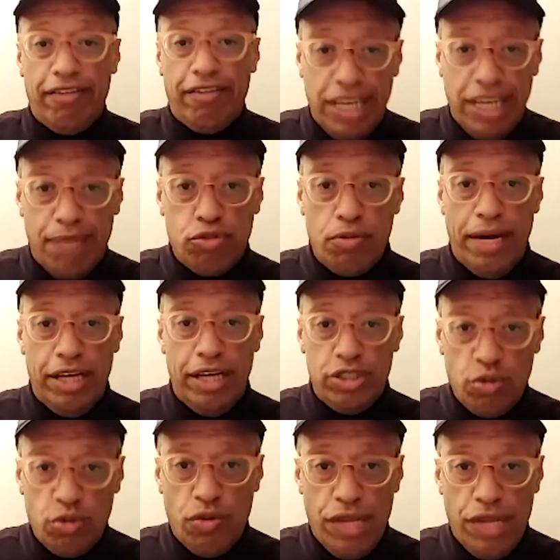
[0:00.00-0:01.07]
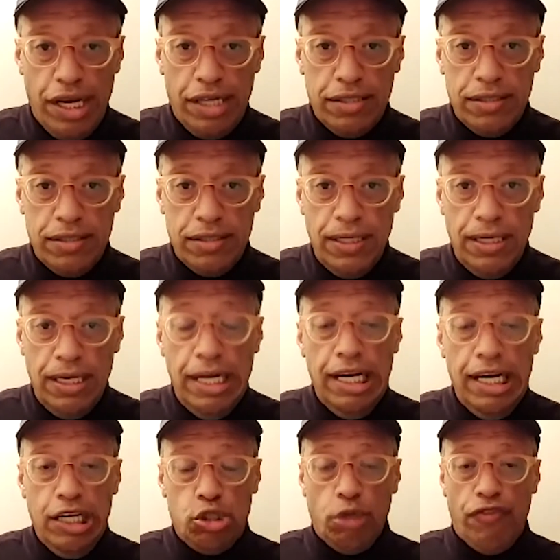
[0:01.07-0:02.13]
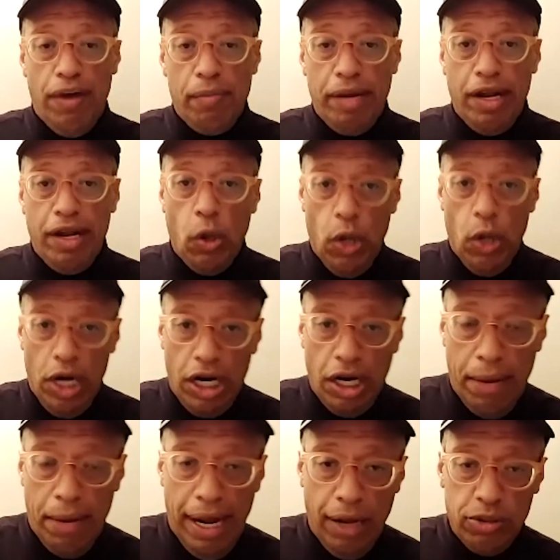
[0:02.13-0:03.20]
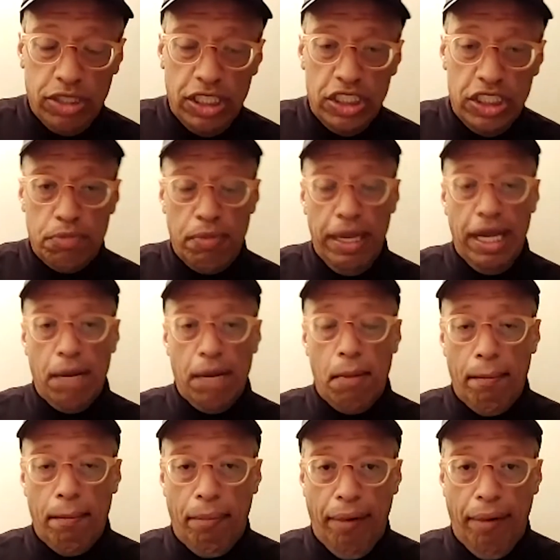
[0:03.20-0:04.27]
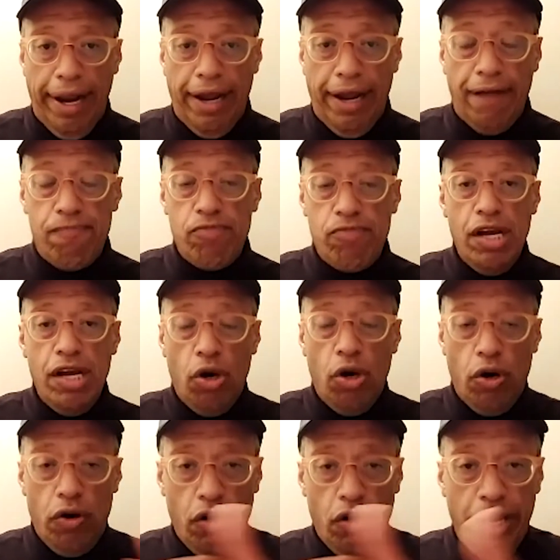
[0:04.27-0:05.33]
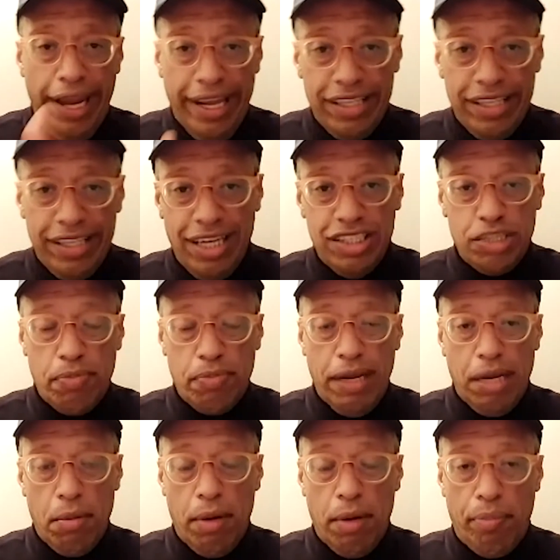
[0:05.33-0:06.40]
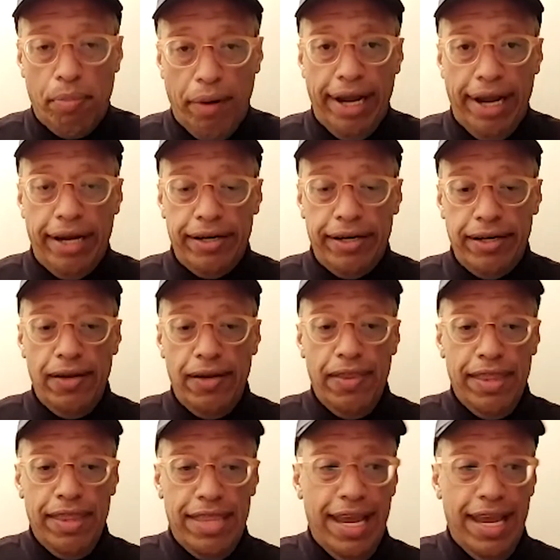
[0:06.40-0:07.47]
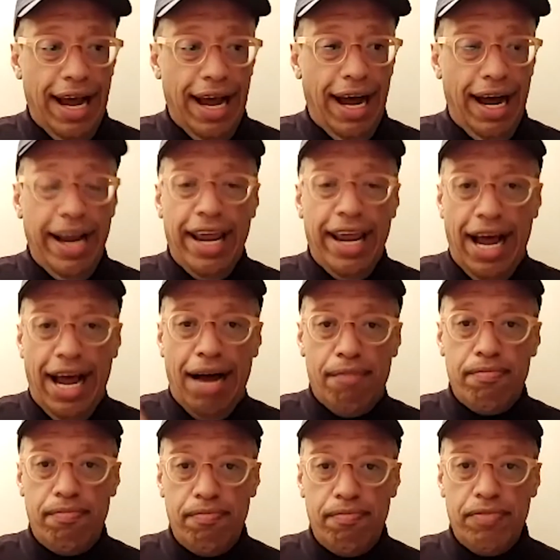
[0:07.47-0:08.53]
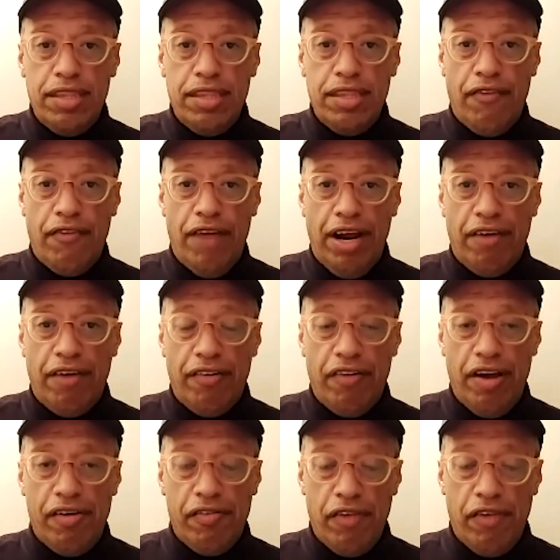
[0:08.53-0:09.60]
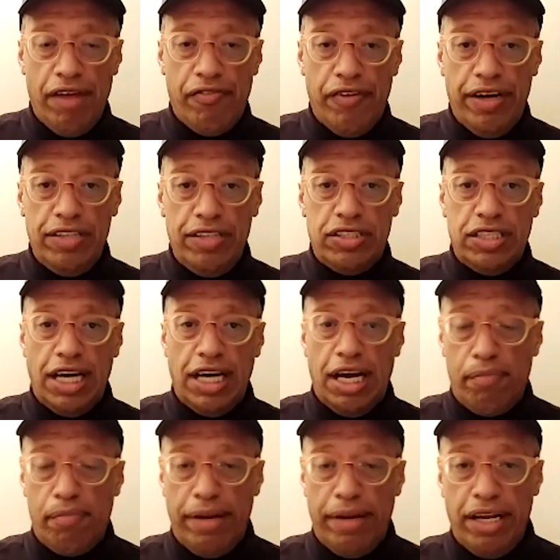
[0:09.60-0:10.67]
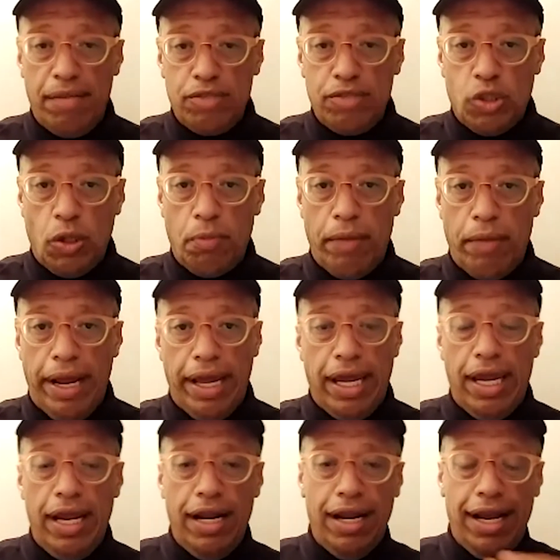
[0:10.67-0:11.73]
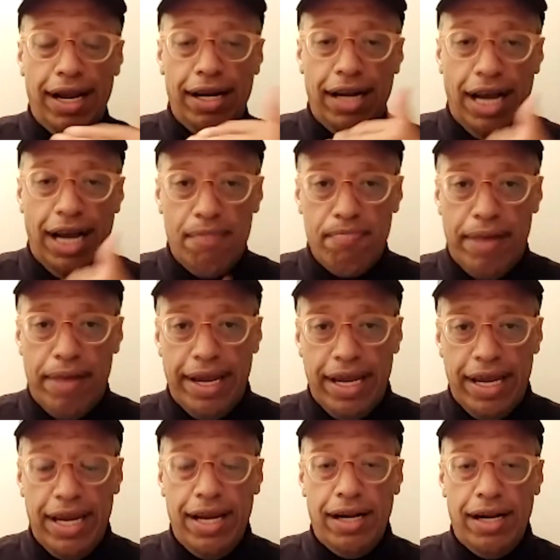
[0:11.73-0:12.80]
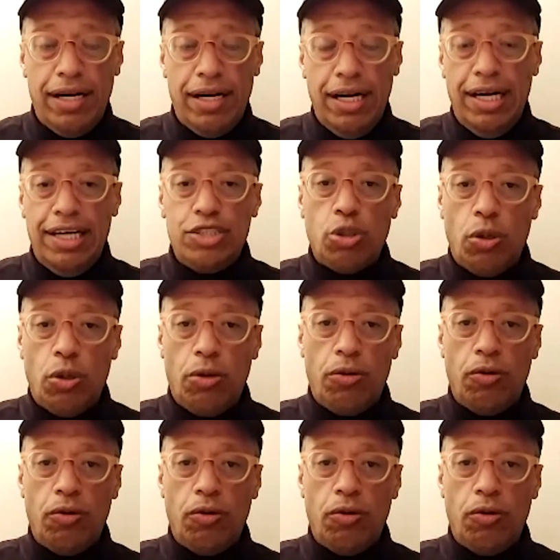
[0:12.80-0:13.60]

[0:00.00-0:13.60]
clear values that I share with my company as both functional and emotional values, and I'm delivering them. And my purpose is the same purpose as the company. We can no longer do two things. I absolutely don't think it's manageable.